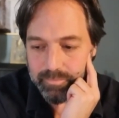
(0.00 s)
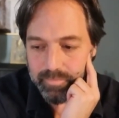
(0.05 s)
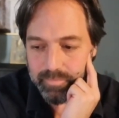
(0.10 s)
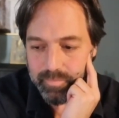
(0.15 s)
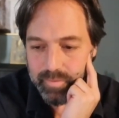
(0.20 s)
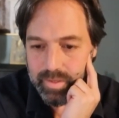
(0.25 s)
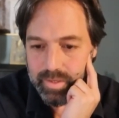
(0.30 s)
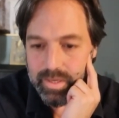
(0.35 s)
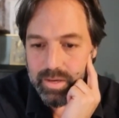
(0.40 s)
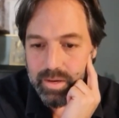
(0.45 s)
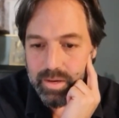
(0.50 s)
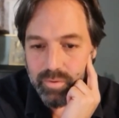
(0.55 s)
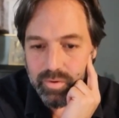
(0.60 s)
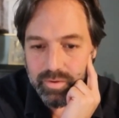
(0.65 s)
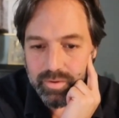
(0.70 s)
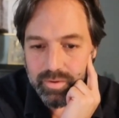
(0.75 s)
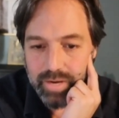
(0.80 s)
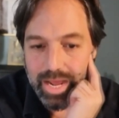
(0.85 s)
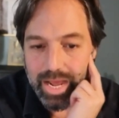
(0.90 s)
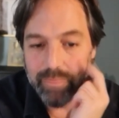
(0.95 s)
He
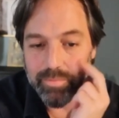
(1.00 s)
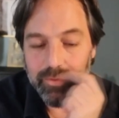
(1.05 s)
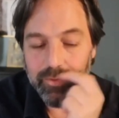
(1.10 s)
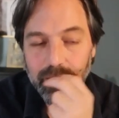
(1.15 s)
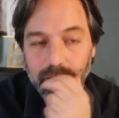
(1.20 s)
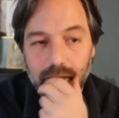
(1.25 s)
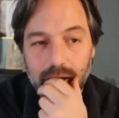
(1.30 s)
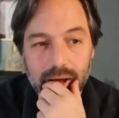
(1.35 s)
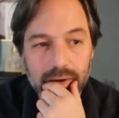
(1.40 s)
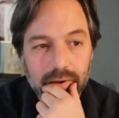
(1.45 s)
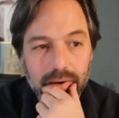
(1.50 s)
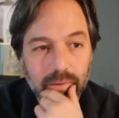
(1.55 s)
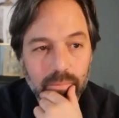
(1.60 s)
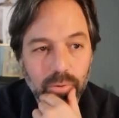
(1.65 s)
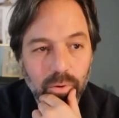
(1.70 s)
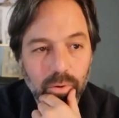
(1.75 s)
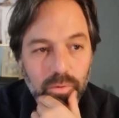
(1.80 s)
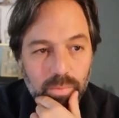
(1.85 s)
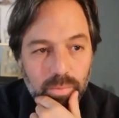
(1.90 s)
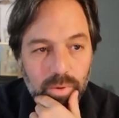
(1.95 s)
was an abstract
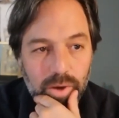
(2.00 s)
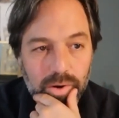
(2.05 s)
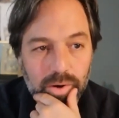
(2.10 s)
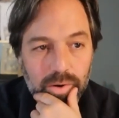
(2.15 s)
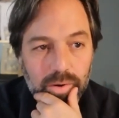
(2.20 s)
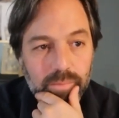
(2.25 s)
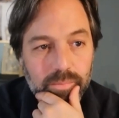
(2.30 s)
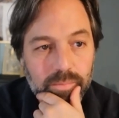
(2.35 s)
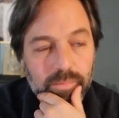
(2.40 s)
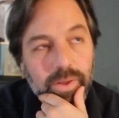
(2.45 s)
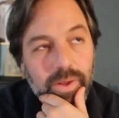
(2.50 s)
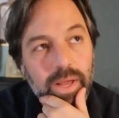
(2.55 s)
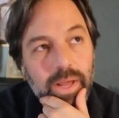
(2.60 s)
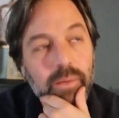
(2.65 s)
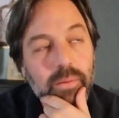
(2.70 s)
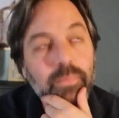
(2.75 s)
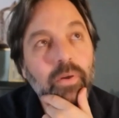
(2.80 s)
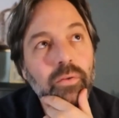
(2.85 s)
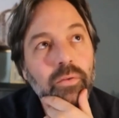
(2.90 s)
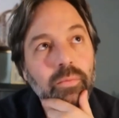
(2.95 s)

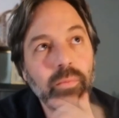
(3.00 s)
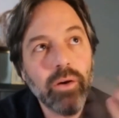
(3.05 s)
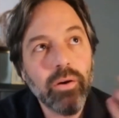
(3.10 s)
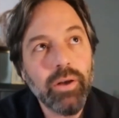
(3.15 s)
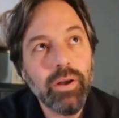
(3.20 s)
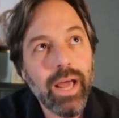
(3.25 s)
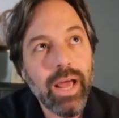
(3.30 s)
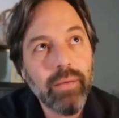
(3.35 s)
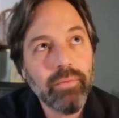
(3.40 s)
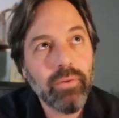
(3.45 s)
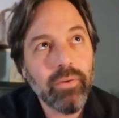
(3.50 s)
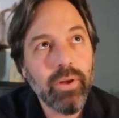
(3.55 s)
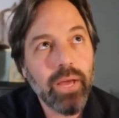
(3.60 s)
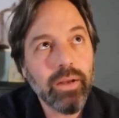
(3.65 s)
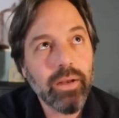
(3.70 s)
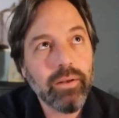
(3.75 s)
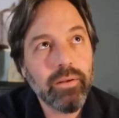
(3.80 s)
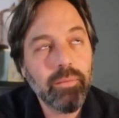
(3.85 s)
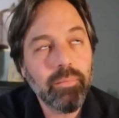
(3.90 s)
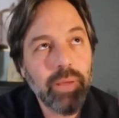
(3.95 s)
postmodern
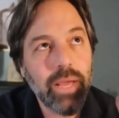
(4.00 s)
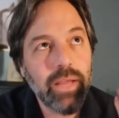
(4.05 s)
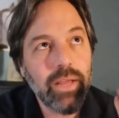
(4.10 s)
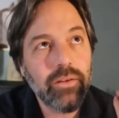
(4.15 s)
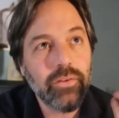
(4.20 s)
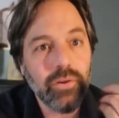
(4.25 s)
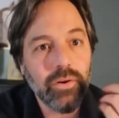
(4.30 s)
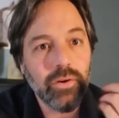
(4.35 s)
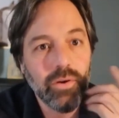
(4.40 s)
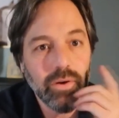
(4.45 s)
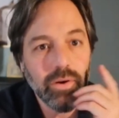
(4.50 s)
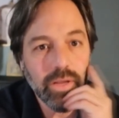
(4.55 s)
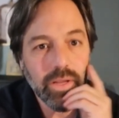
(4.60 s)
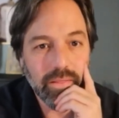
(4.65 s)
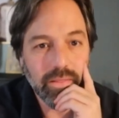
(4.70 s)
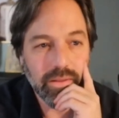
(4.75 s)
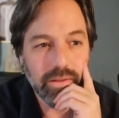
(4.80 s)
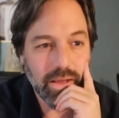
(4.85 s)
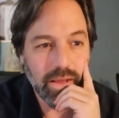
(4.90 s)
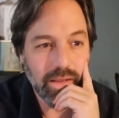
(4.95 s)
abstract painter
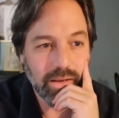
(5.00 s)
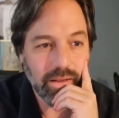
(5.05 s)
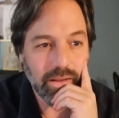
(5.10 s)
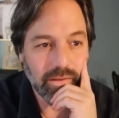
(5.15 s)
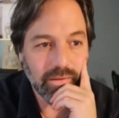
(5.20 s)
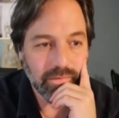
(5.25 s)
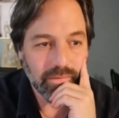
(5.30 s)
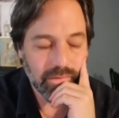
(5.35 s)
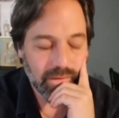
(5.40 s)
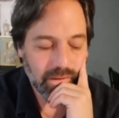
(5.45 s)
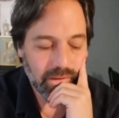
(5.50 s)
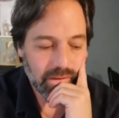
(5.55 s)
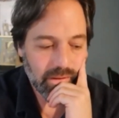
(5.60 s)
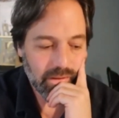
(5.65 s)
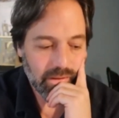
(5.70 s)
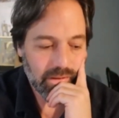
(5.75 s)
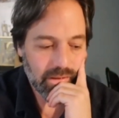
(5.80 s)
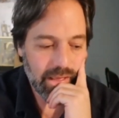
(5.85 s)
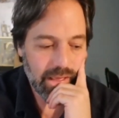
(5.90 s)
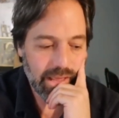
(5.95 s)
in the 90s.
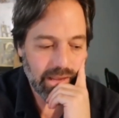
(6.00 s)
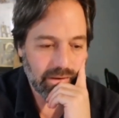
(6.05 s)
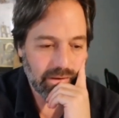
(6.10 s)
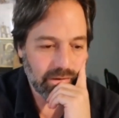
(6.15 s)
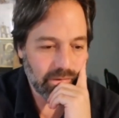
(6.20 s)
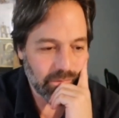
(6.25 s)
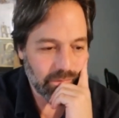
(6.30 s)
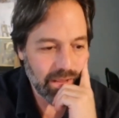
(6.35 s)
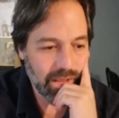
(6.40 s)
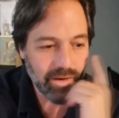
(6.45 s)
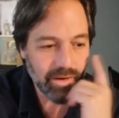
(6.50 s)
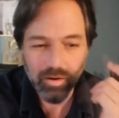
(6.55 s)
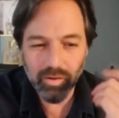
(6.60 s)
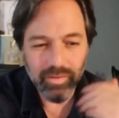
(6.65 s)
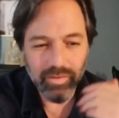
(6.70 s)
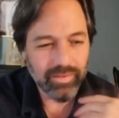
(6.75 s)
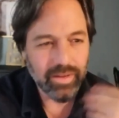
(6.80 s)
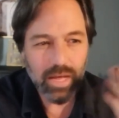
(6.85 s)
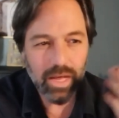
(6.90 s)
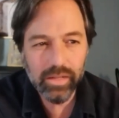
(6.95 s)
And, you know, he had all
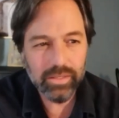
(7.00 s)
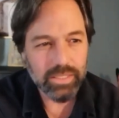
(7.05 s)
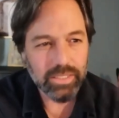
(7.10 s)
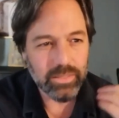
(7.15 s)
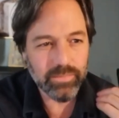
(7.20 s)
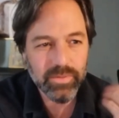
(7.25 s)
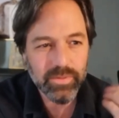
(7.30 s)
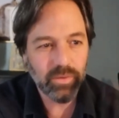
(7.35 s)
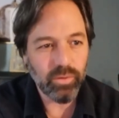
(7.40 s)
these scholarships in New